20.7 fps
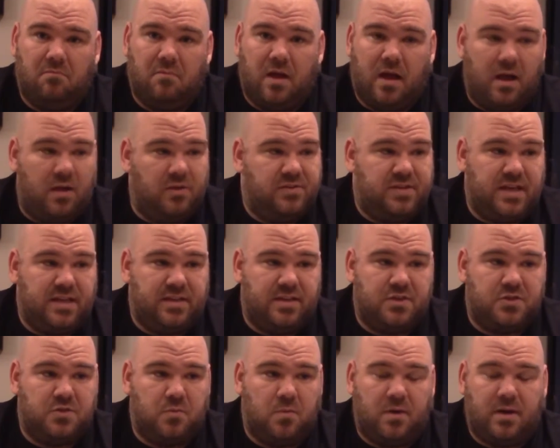I'll take
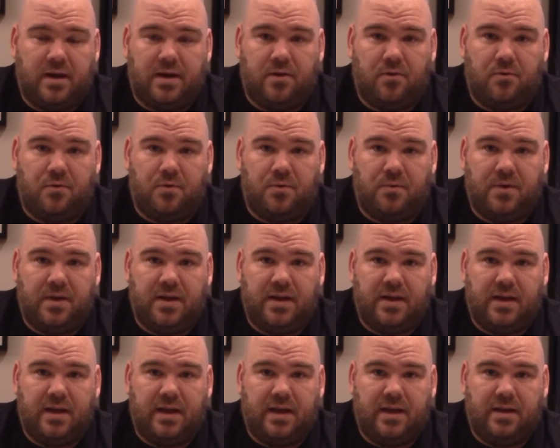this one. I don't own
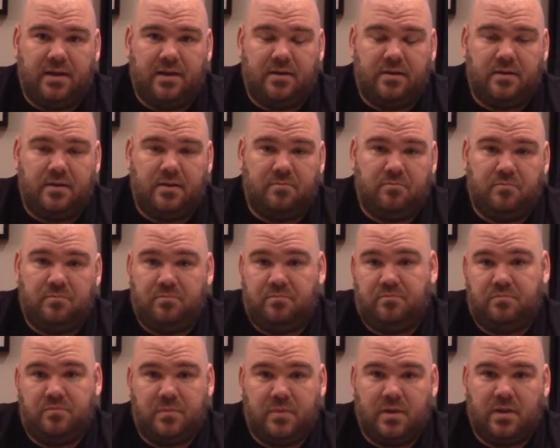it, and
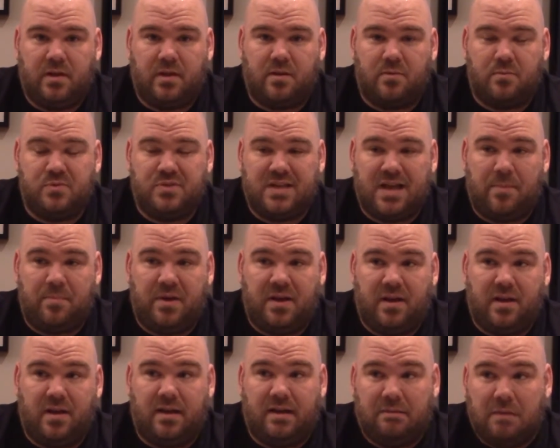I was happy
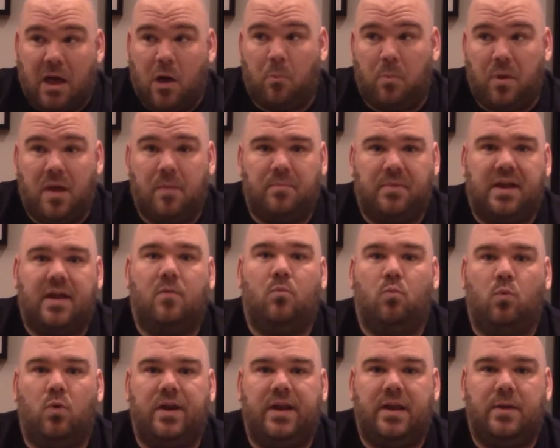to help him get
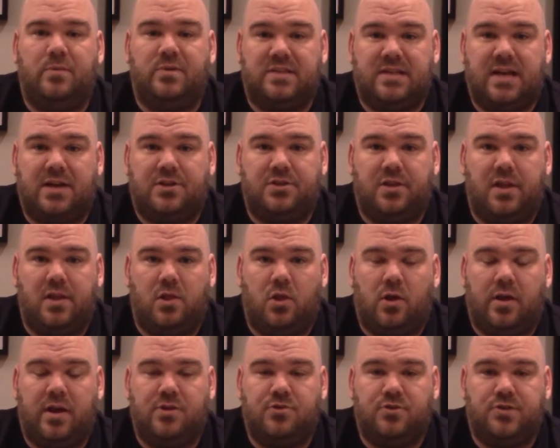what he was actually
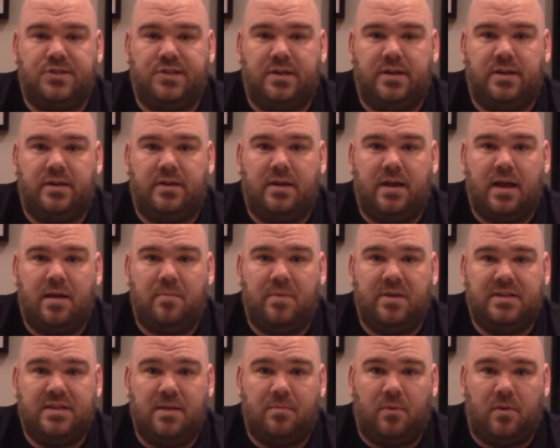interested in at
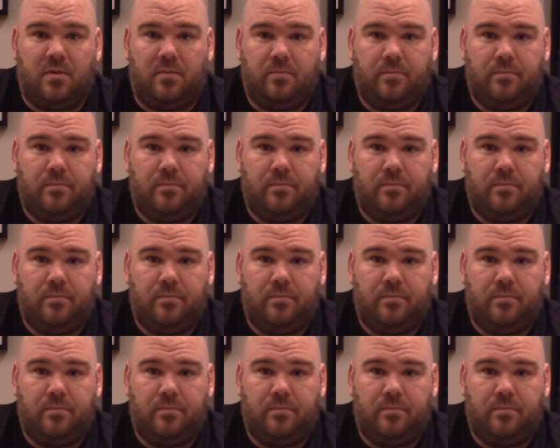my table.